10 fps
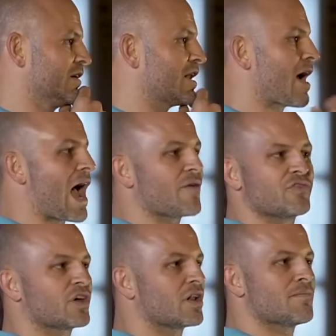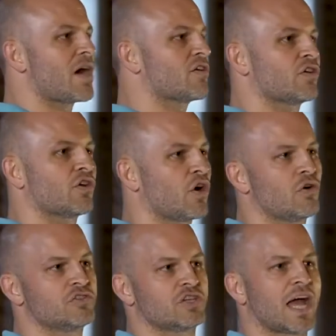Now, African-American
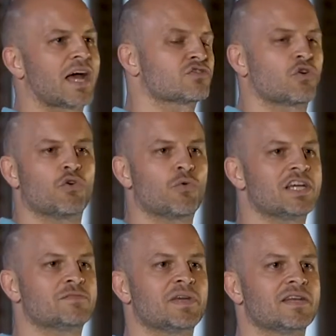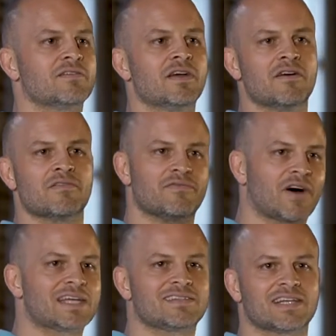culture has always been
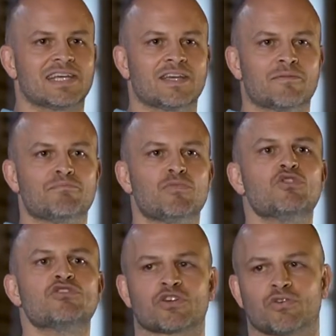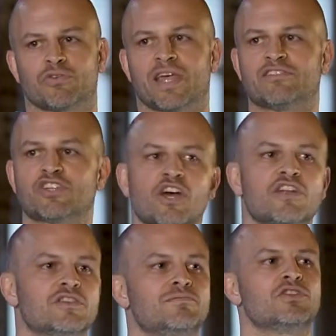vitally musical. They
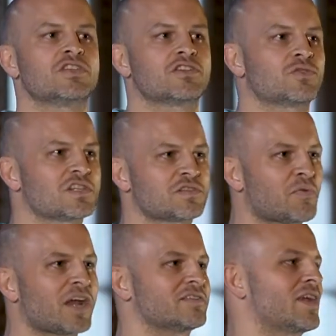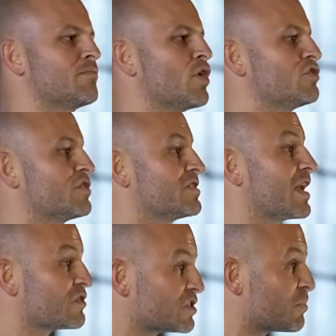turn to music to express their emotions,
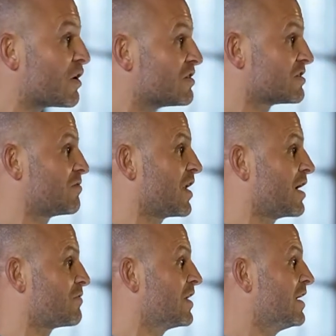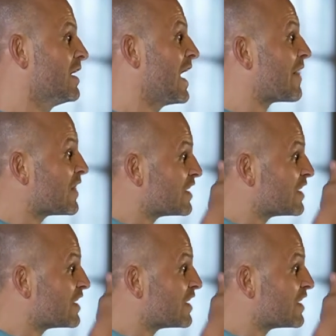their experience of life, and they